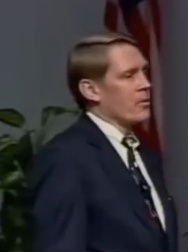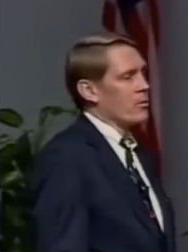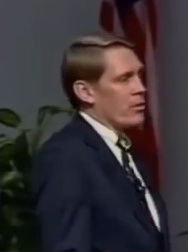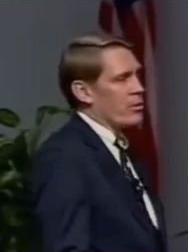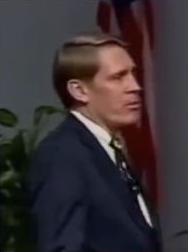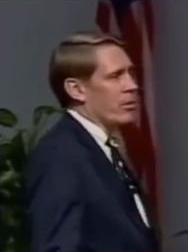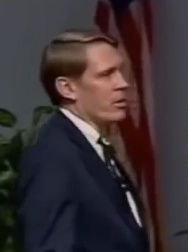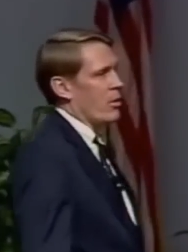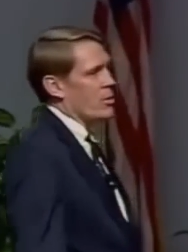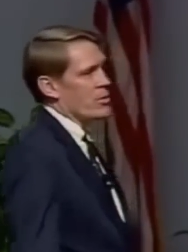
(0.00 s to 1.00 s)
who wrote the
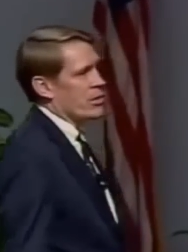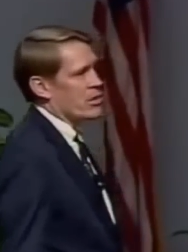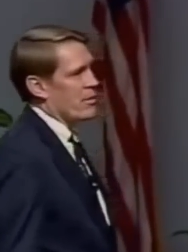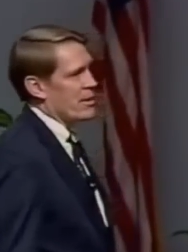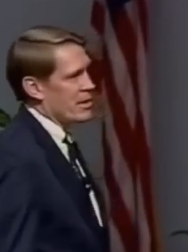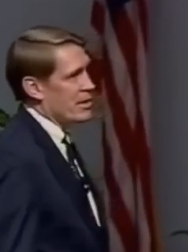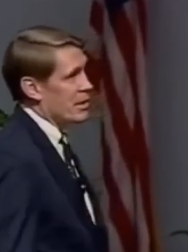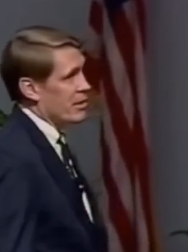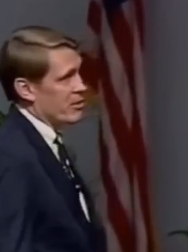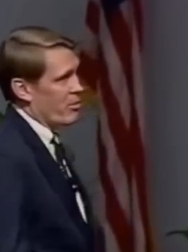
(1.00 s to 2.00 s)
book Origin of Species,
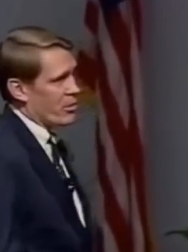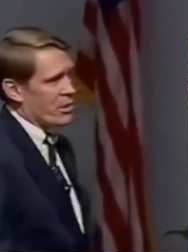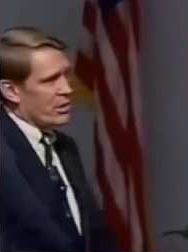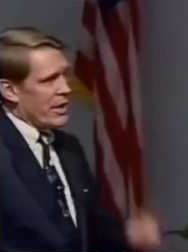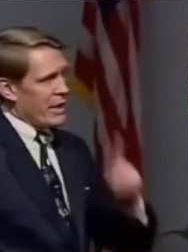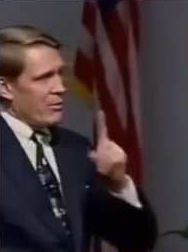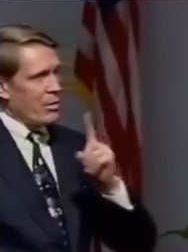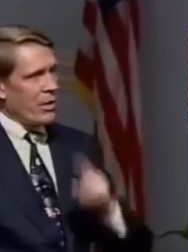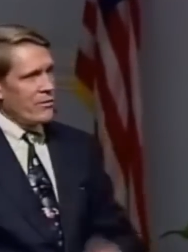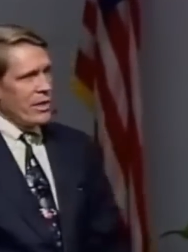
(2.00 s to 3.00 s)
and there's more to the title. We'll
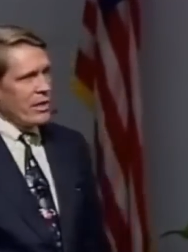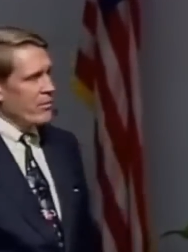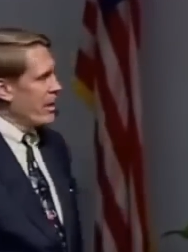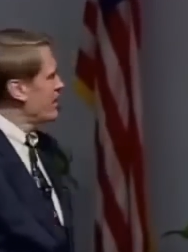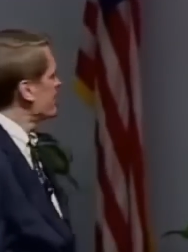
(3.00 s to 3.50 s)
cover that in a minute.